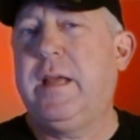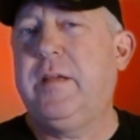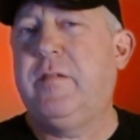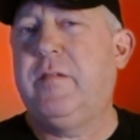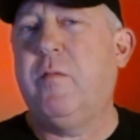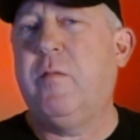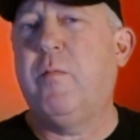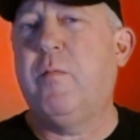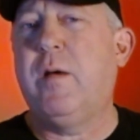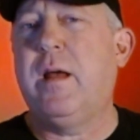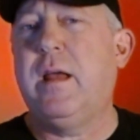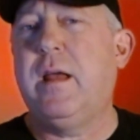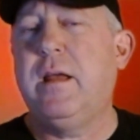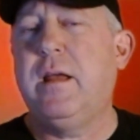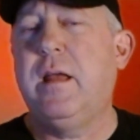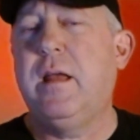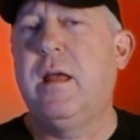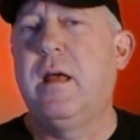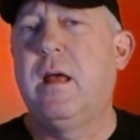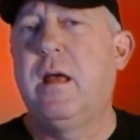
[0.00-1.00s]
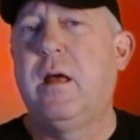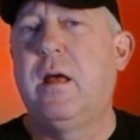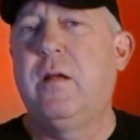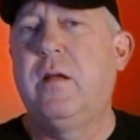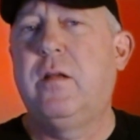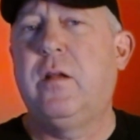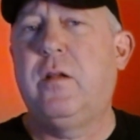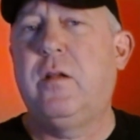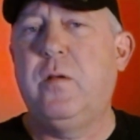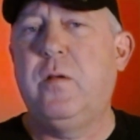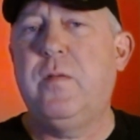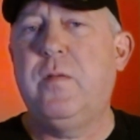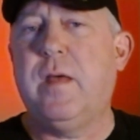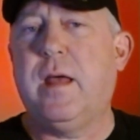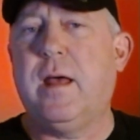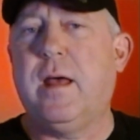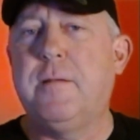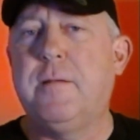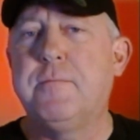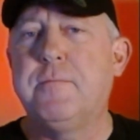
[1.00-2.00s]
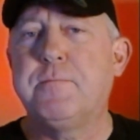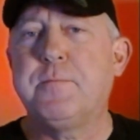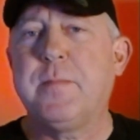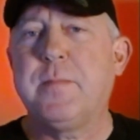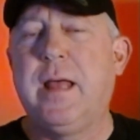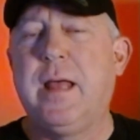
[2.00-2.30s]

easy way to do that,